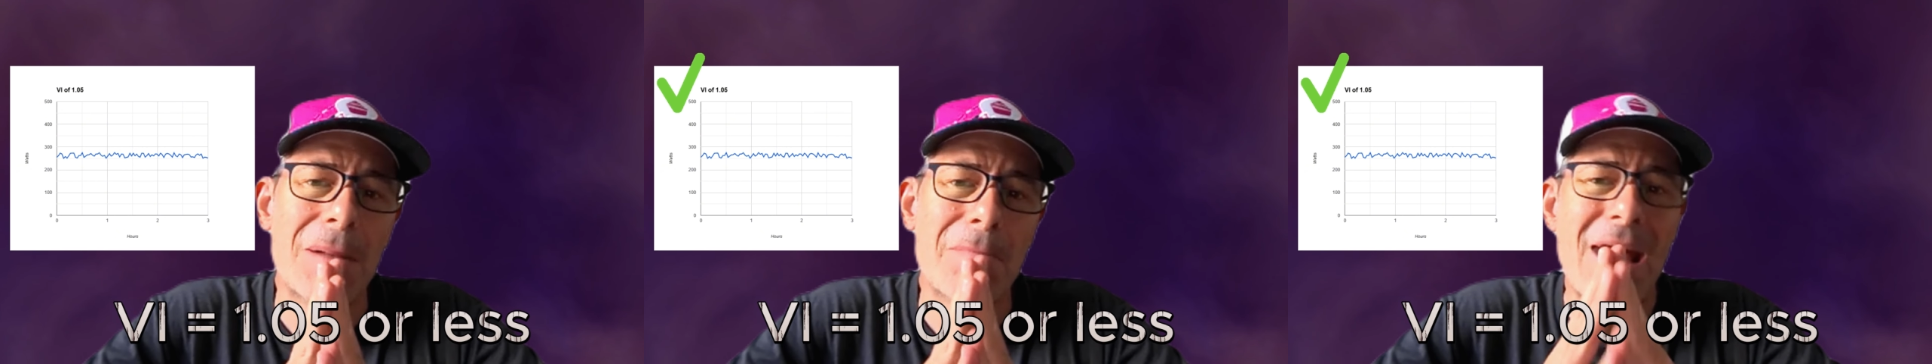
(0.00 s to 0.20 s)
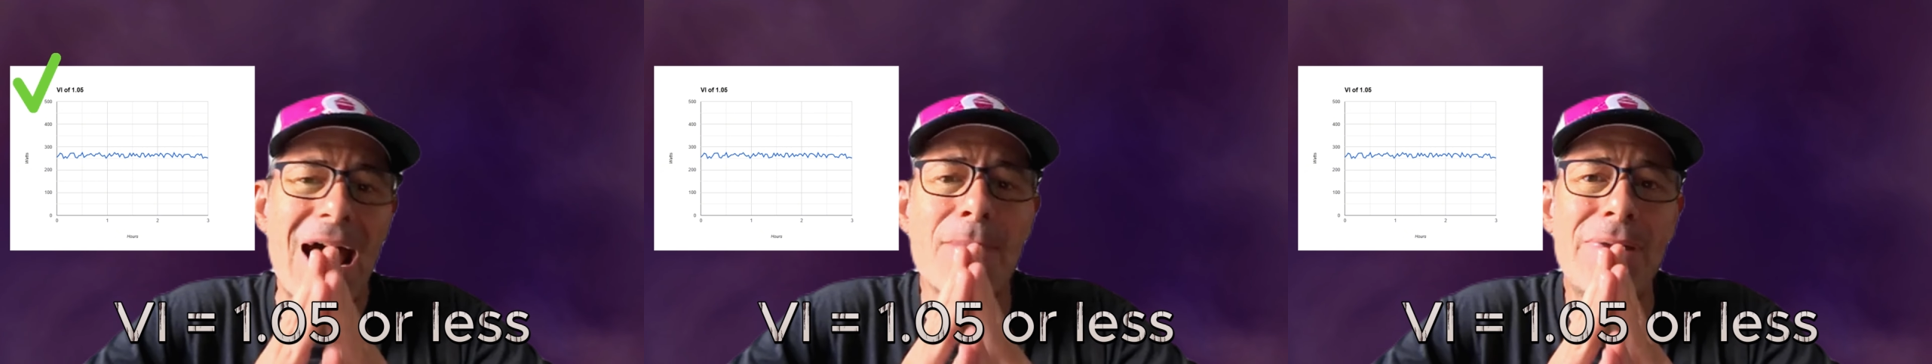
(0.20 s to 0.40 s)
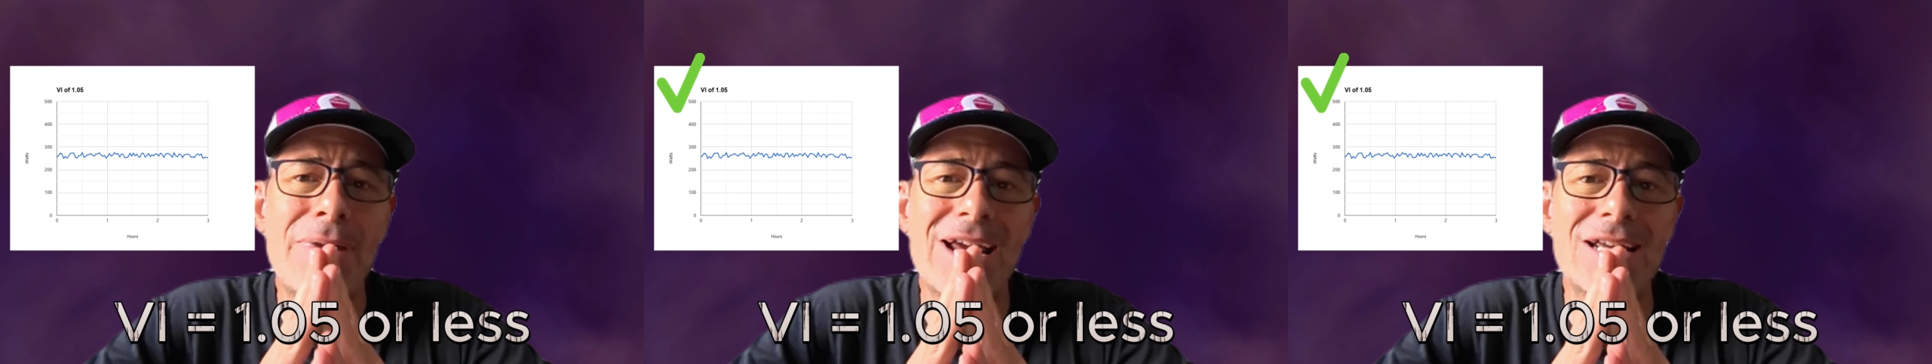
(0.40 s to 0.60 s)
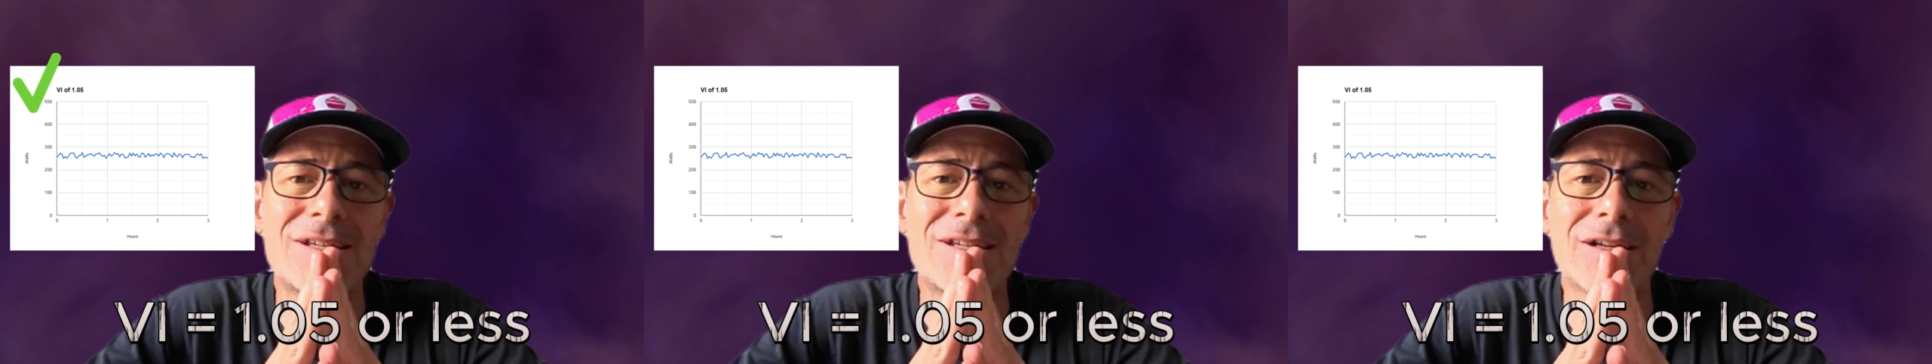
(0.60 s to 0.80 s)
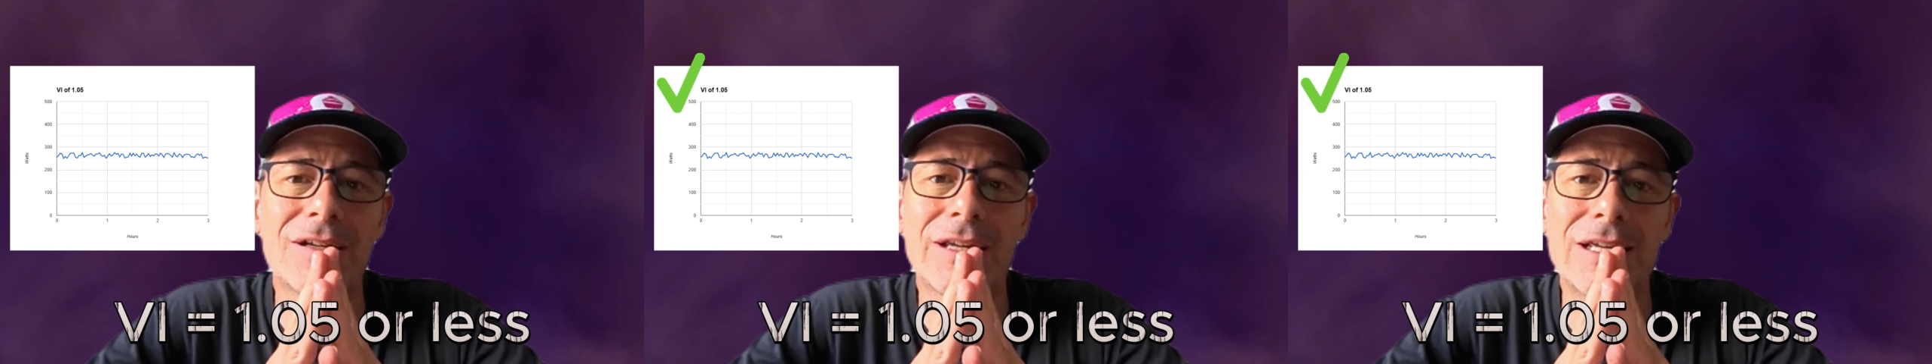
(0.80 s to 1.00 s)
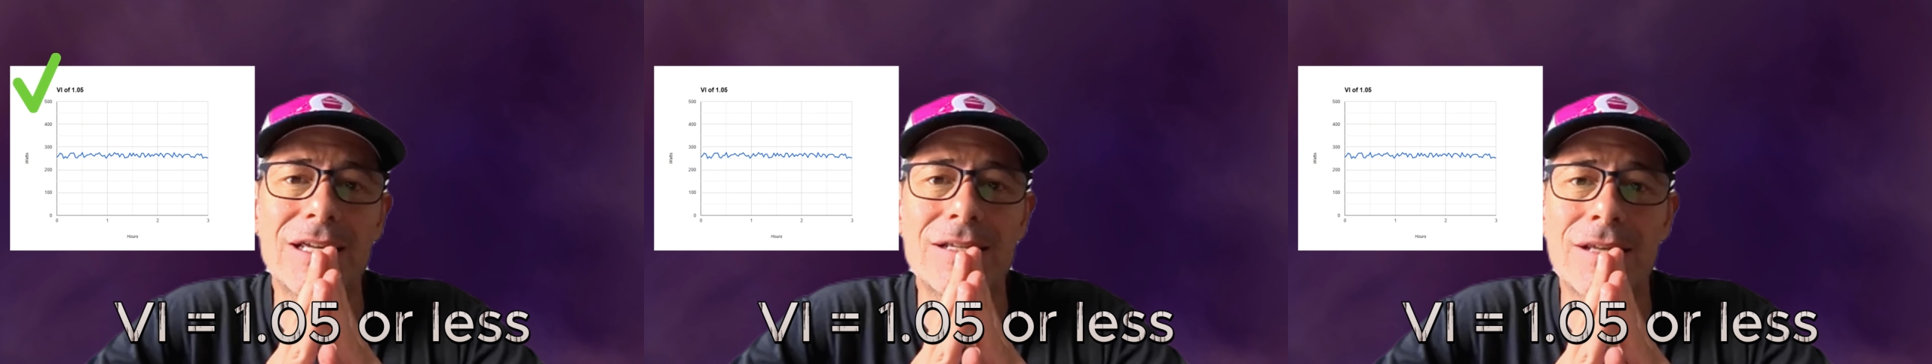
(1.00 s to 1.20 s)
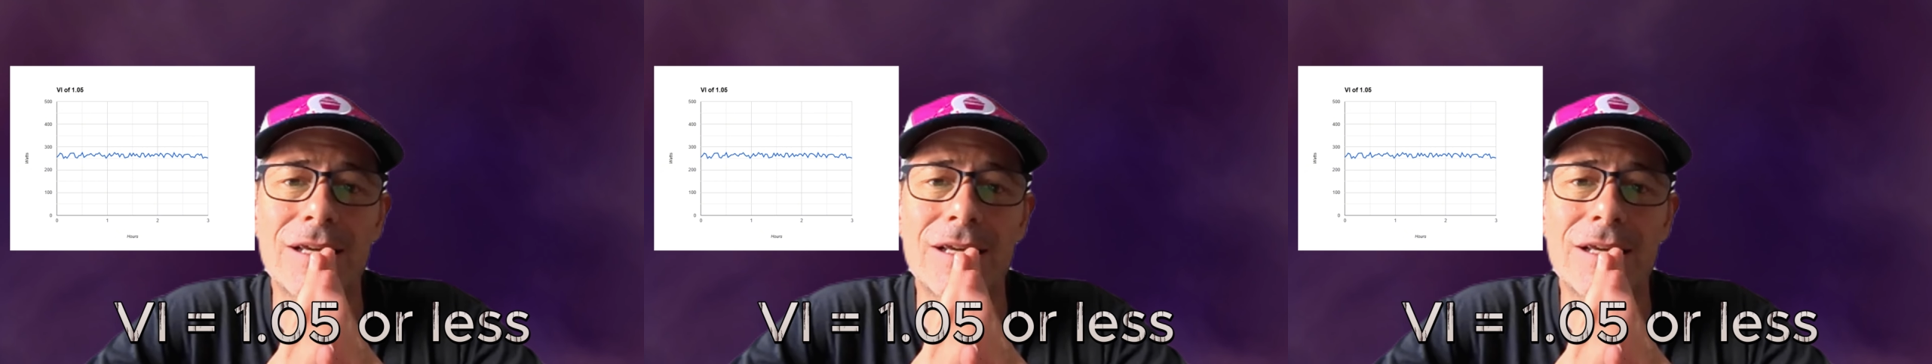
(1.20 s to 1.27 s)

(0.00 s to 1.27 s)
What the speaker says: Bad pacing is